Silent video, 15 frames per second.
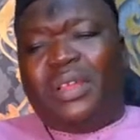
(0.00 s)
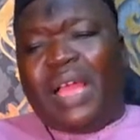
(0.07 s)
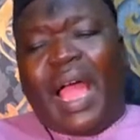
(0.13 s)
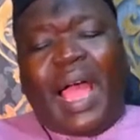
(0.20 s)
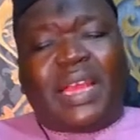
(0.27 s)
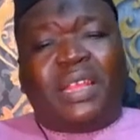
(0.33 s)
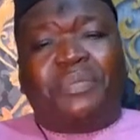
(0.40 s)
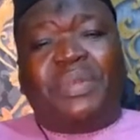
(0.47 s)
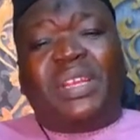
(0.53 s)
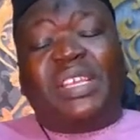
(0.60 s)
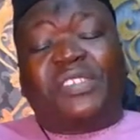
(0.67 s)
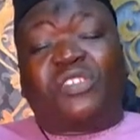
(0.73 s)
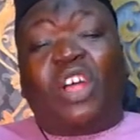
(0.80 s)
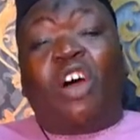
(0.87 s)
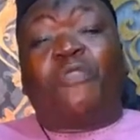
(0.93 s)
and the
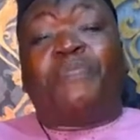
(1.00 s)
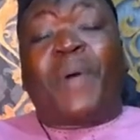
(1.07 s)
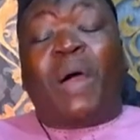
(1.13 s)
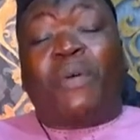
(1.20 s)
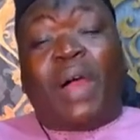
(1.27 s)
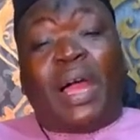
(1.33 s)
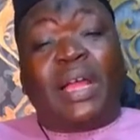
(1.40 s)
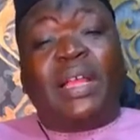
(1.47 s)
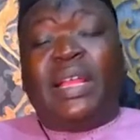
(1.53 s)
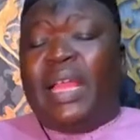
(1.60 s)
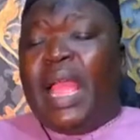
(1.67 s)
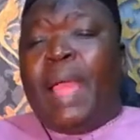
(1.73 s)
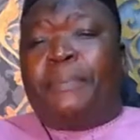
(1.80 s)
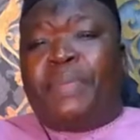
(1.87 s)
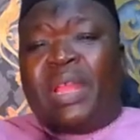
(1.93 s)
minister of power
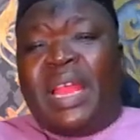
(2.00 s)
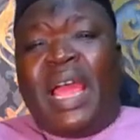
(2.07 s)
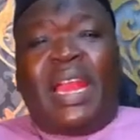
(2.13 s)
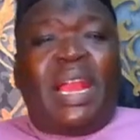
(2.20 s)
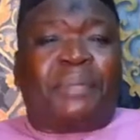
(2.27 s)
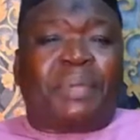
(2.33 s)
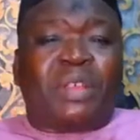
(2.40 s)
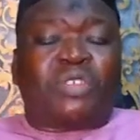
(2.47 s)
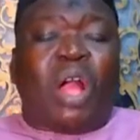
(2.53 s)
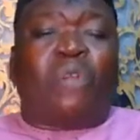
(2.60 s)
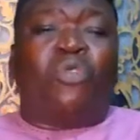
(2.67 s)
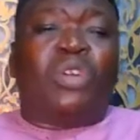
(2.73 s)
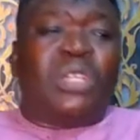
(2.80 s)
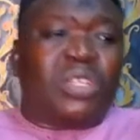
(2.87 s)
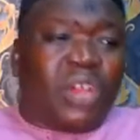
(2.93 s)
e bi le re pe
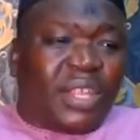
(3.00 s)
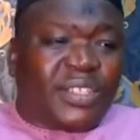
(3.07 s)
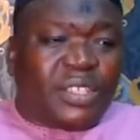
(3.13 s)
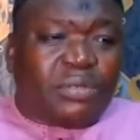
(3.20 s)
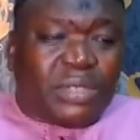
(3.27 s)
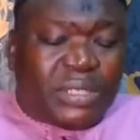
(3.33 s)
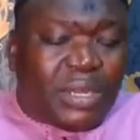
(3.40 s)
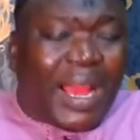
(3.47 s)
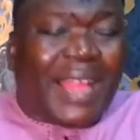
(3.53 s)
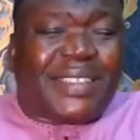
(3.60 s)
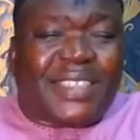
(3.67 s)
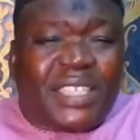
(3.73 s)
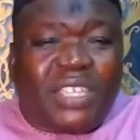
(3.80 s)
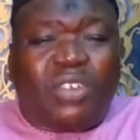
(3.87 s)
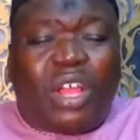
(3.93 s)
jowo ni not
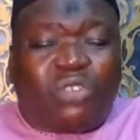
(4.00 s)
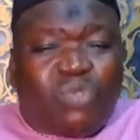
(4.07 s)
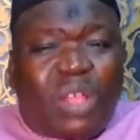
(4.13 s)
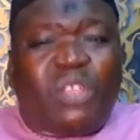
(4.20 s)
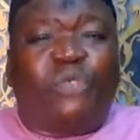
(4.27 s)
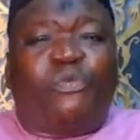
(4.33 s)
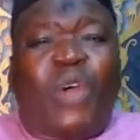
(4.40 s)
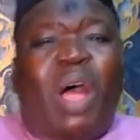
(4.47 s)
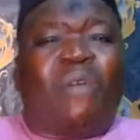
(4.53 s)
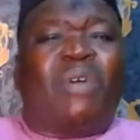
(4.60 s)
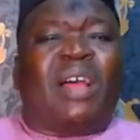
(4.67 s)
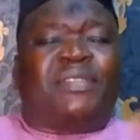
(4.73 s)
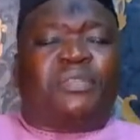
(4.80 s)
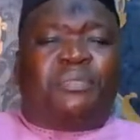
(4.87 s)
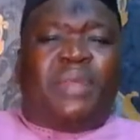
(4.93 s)
lati ni not 24
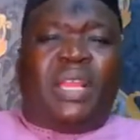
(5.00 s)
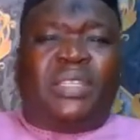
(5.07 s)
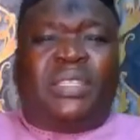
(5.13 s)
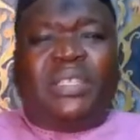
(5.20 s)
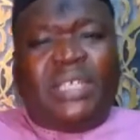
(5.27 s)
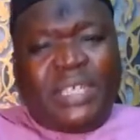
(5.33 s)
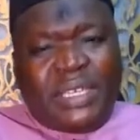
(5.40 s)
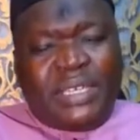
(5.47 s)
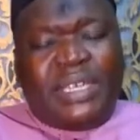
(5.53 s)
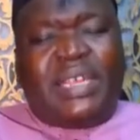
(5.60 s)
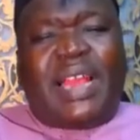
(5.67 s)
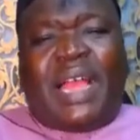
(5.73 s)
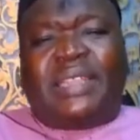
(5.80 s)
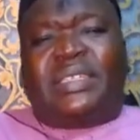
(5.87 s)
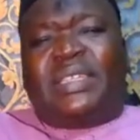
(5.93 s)
hours gbe yi ni
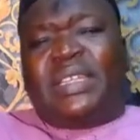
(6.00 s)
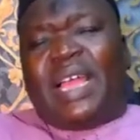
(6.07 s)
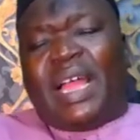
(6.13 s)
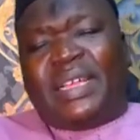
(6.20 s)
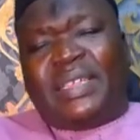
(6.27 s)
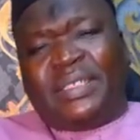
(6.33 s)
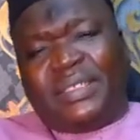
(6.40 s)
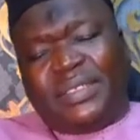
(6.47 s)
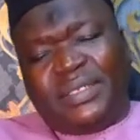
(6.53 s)
nigeria yi